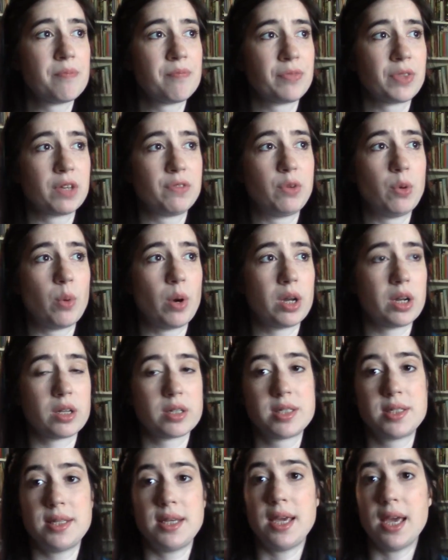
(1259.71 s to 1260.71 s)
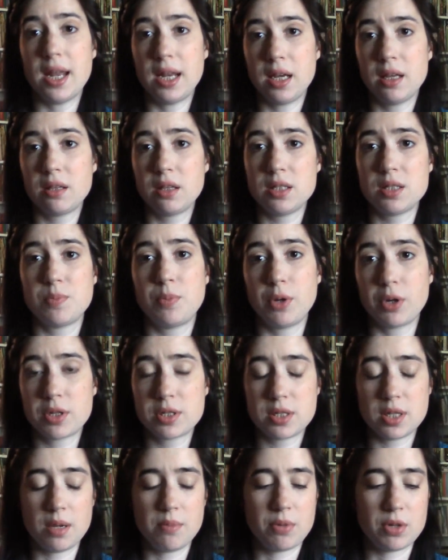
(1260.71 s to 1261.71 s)
If you want to see any of these
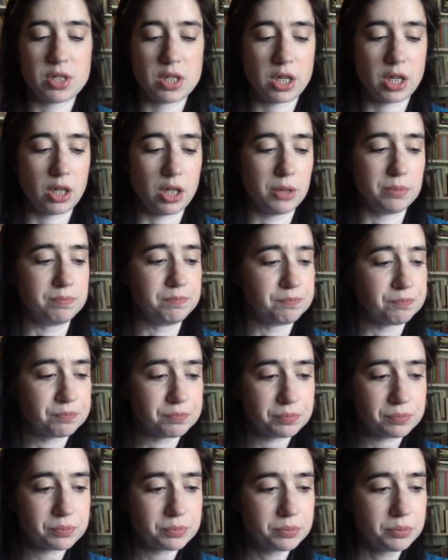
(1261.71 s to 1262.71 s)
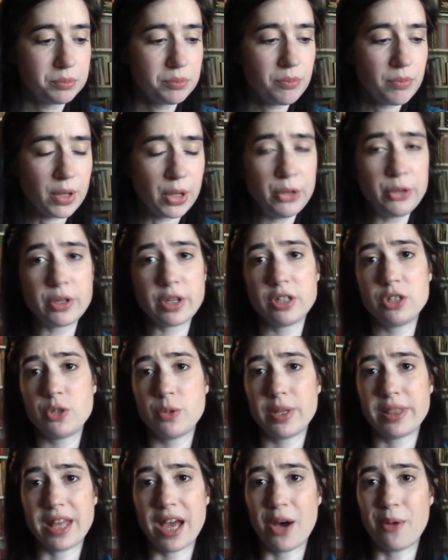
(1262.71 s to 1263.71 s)
books in particular, you can
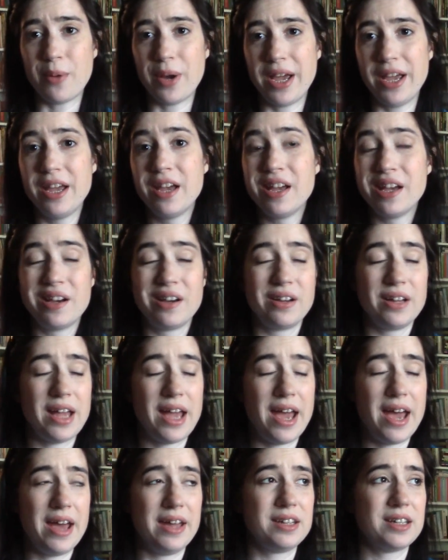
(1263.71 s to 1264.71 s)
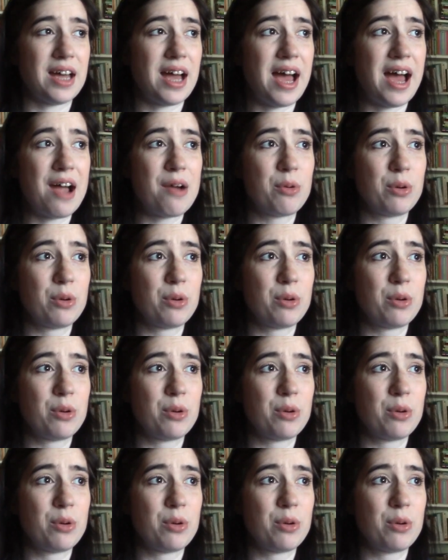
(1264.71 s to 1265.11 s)
do it that way. And I